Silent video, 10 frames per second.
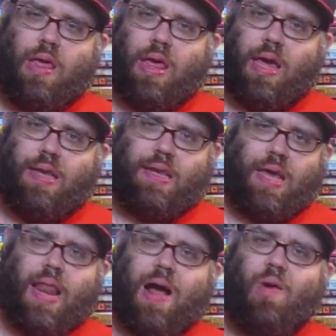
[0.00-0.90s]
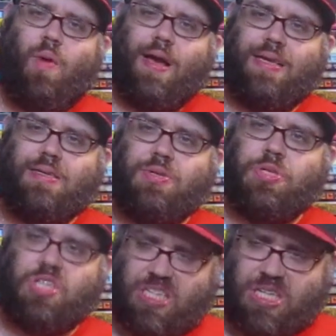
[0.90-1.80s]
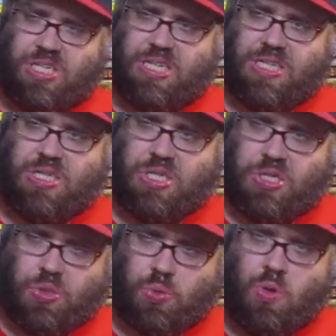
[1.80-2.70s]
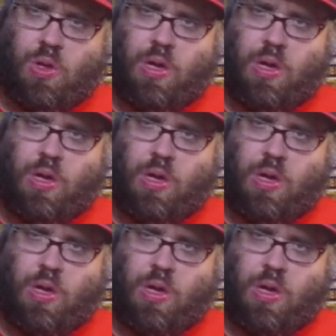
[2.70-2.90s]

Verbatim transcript: and cannot wait to see season 2.